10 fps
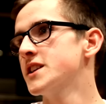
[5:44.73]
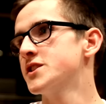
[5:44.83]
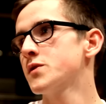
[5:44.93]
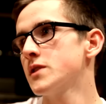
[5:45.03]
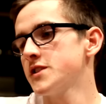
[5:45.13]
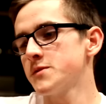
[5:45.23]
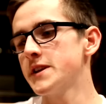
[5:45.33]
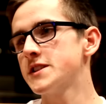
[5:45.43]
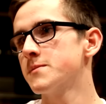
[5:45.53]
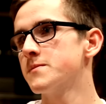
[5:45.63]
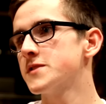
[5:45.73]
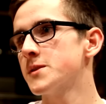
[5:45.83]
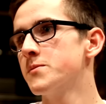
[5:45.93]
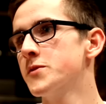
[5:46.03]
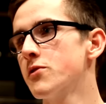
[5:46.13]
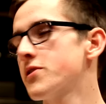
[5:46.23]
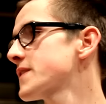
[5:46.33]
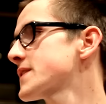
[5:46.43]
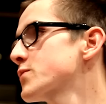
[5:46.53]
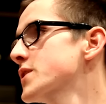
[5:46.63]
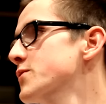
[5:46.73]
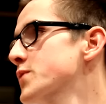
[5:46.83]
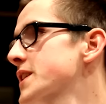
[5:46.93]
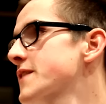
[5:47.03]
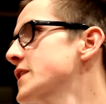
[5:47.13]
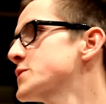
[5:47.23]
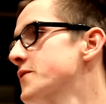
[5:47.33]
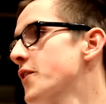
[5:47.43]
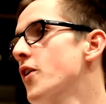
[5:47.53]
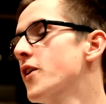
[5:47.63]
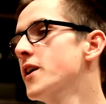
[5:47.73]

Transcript: in general just made some new things that we didn't face before.